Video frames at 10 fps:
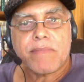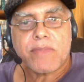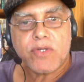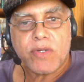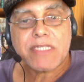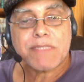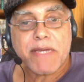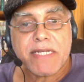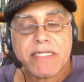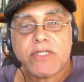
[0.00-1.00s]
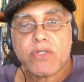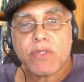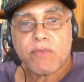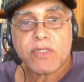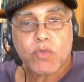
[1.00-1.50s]
you know, expected,
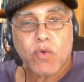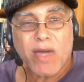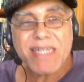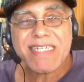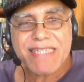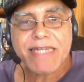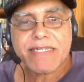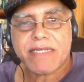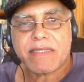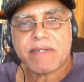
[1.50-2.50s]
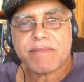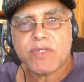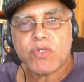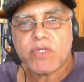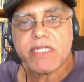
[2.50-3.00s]
was quite exacting. That
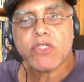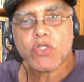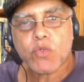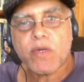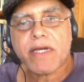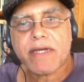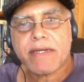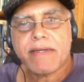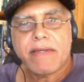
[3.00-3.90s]
you needed to work